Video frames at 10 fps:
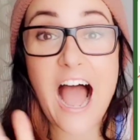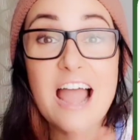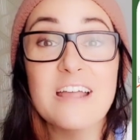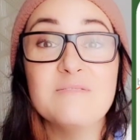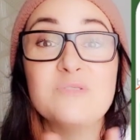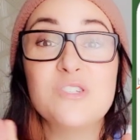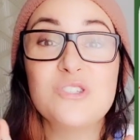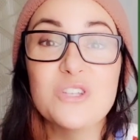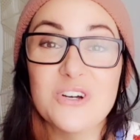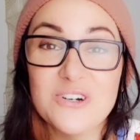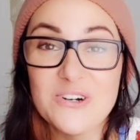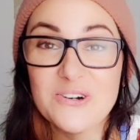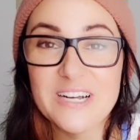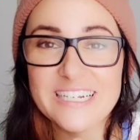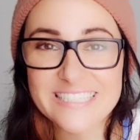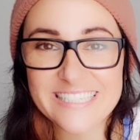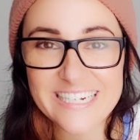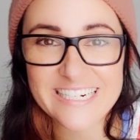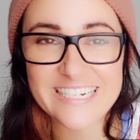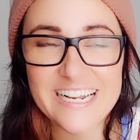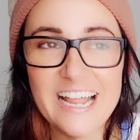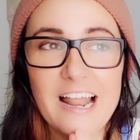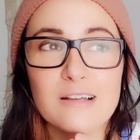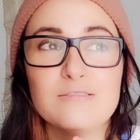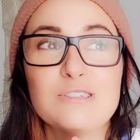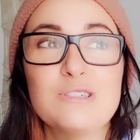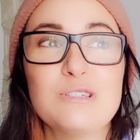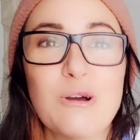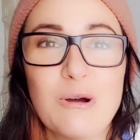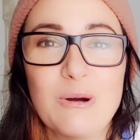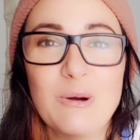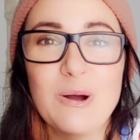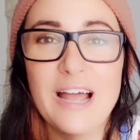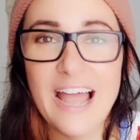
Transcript: I'm so so excited and I'm so